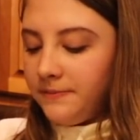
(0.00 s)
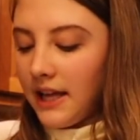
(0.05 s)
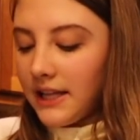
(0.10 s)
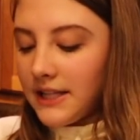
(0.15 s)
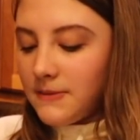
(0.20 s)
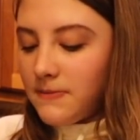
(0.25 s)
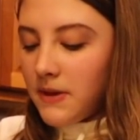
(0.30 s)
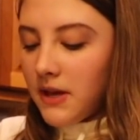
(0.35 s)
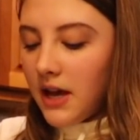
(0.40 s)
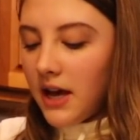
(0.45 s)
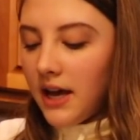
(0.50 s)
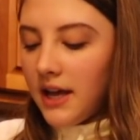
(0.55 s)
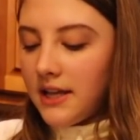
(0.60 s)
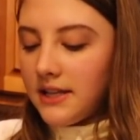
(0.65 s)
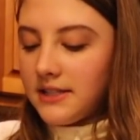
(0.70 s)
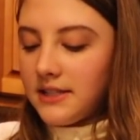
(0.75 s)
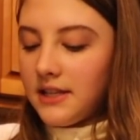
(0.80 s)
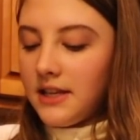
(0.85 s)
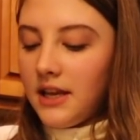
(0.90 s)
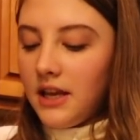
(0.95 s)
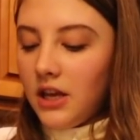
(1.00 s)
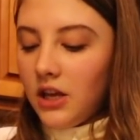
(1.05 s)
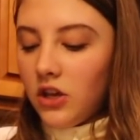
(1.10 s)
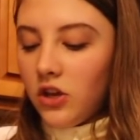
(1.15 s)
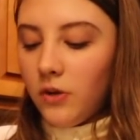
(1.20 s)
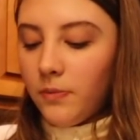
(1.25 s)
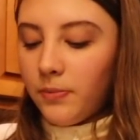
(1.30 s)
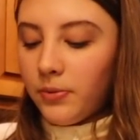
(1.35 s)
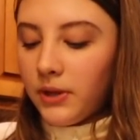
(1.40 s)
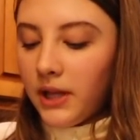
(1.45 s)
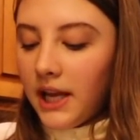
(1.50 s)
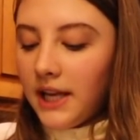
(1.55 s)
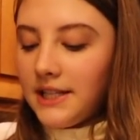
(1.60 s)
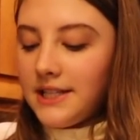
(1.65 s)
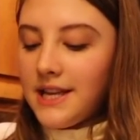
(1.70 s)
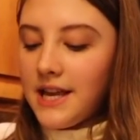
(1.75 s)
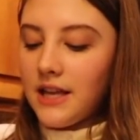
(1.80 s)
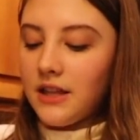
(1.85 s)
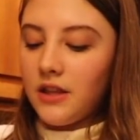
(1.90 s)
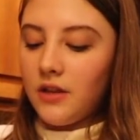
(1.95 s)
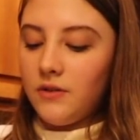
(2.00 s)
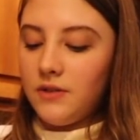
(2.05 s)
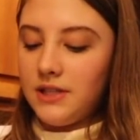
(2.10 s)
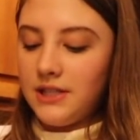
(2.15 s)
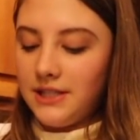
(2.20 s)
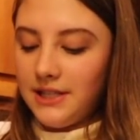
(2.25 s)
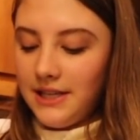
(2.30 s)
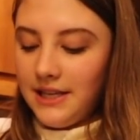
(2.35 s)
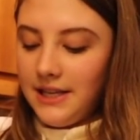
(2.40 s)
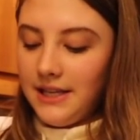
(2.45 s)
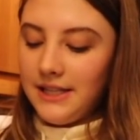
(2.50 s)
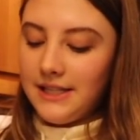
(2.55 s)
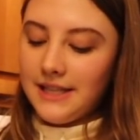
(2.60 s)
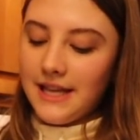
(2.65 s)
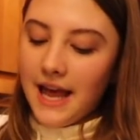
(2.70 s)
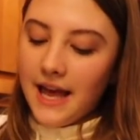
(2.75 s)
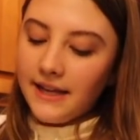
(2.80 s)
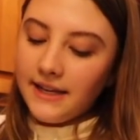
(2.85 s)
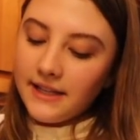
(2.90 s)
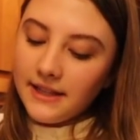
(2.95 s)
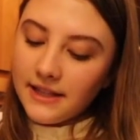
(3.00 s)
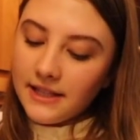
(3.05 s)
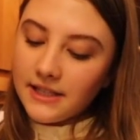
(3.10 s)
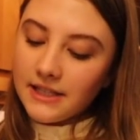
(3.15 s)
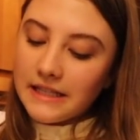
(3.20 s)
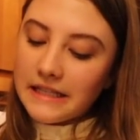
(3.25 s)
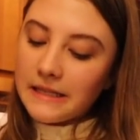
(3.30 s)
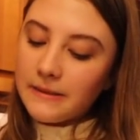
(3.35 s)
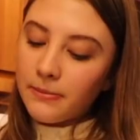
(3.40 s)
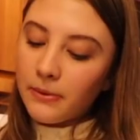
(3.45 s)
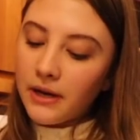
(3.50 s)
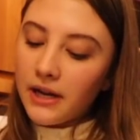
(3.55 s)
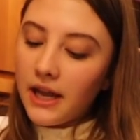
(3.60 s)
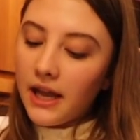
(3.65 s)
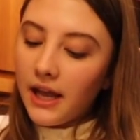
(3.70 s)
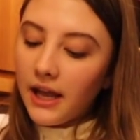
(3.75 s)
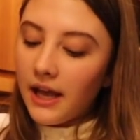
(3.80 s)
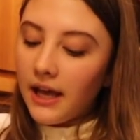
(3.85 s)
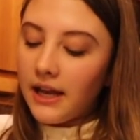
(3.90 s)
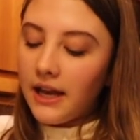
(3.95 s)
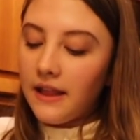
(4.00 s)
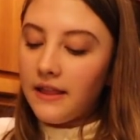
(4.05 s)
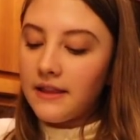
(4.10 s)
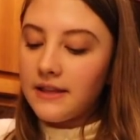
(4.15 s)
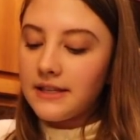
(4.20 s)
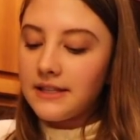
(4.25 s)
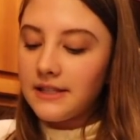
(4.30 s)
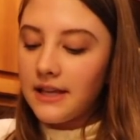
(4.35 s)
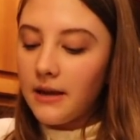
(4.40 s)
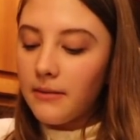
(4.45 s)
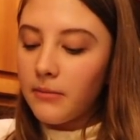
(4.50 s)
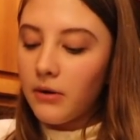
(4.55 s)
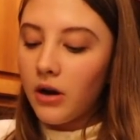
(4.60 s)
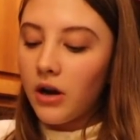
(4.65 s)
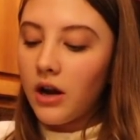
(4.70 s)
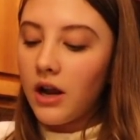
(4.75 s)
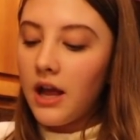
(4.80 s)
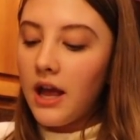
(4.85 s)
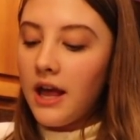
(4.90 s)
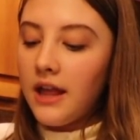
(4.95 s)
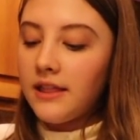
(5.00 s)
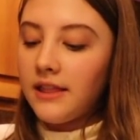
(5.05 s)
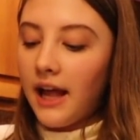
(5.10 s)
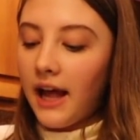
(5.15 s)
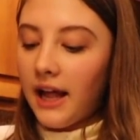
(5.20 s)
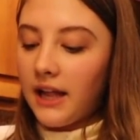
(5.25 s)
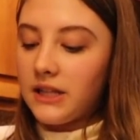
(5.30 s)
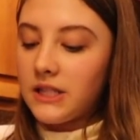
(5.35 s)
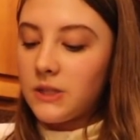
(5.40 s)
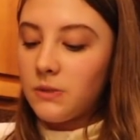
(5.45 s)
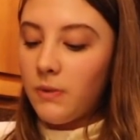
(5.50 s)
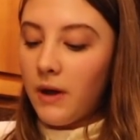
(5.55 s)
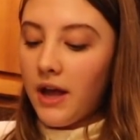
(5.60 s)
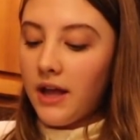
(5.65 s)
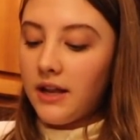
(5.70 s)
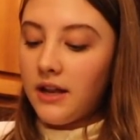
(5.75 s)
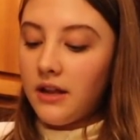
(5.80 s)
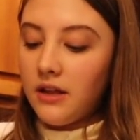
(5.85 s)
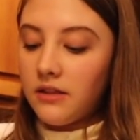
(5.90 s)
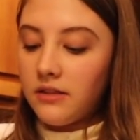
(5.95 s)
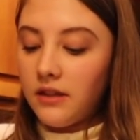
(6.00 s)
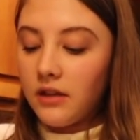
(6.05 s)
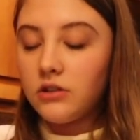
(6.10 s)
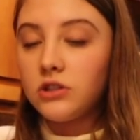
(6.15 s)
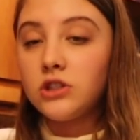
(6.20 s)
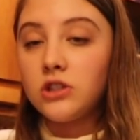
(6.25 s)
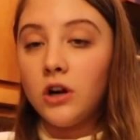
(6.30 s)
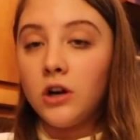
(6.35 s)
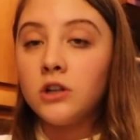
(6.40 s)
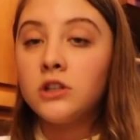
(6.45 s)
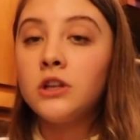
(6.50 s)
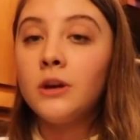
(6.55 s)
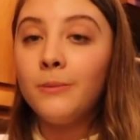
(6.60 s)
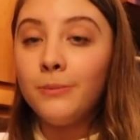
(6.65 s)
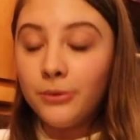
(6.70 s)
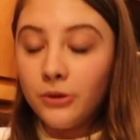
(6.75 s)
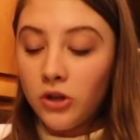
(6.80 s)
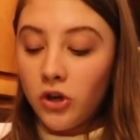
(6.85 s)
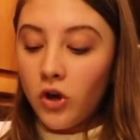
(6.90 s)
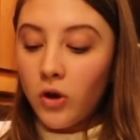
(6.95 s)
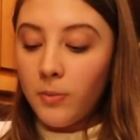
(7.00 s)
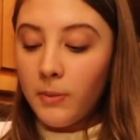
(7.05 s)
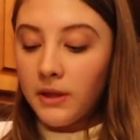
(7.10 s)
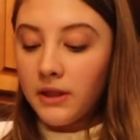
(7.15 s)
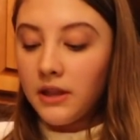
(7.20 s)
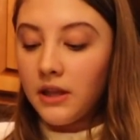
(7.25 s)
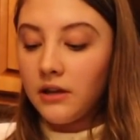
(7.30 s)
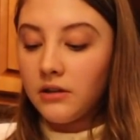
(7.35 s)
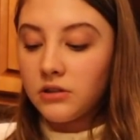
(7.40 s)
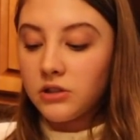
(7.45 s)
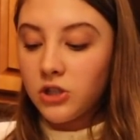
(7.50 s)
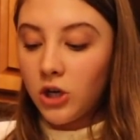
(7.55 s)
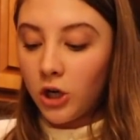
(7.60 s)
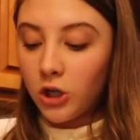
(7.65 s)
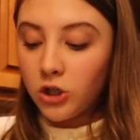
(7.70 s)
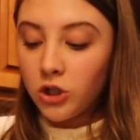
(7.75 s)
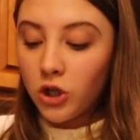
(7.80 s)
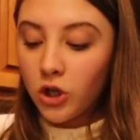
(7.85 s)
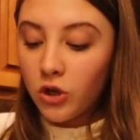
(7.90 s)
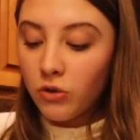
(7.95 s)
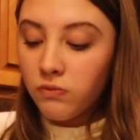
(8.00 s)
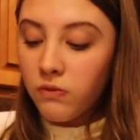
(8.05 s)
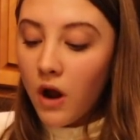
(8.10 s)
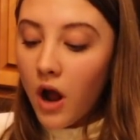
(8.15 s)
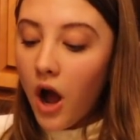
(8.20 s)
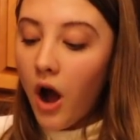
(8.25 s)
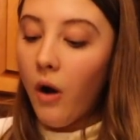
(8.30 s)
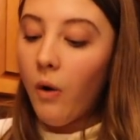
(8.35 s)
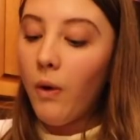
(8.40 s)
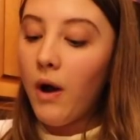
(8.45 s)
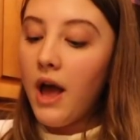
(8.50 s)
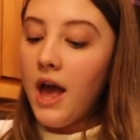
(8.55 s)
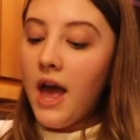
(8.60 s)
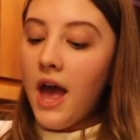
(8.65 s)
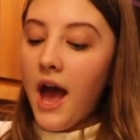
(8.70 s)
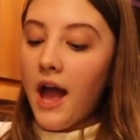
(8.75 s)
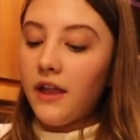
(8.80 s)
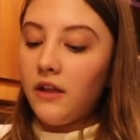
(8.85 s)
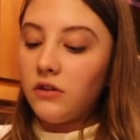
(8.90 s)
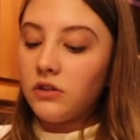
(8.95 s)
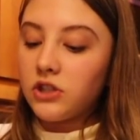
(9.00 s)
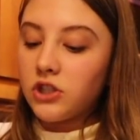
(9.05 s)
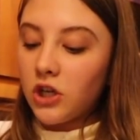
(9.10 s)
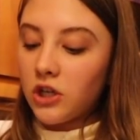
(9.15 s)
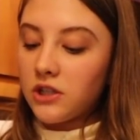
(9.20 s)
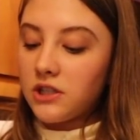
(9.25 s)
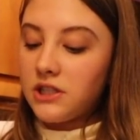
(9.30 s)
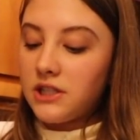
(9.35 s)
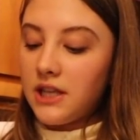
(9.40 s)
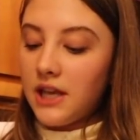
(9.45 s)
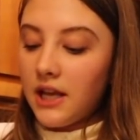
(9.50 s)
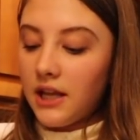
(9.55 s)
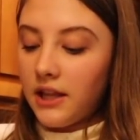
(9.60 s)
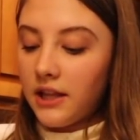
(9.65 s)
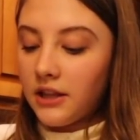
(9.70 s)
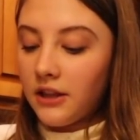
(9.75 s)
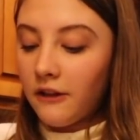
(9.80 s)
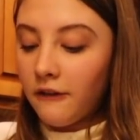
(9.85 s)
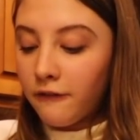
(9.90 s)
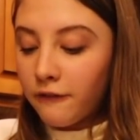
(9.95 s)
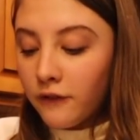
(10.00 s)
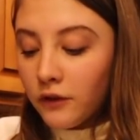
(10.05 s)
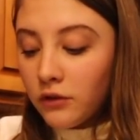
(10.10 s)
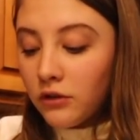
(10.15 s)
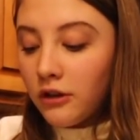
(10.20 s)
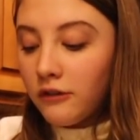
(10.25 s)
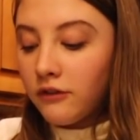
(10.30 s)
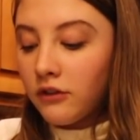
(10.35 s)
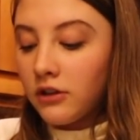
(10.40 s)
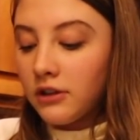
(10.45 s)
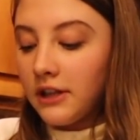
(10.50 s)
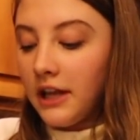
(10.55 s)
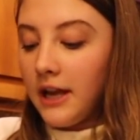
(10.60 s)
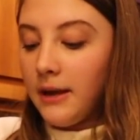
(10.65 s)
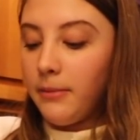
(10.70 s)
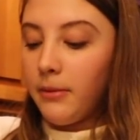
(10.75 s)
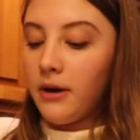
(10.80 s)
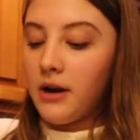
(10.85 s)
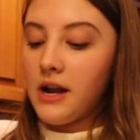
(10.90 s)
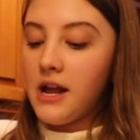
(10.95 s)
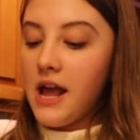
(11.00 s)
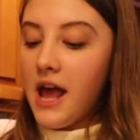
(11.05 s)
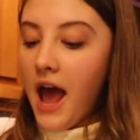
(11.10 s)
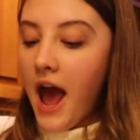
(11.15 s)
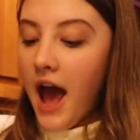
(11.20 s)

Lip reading: That's because you're planting those seeds, and in the spring and in the summer, that's when they'll start to bloom and they'll start to grow, and you'll start seeing like the fruit of your labor.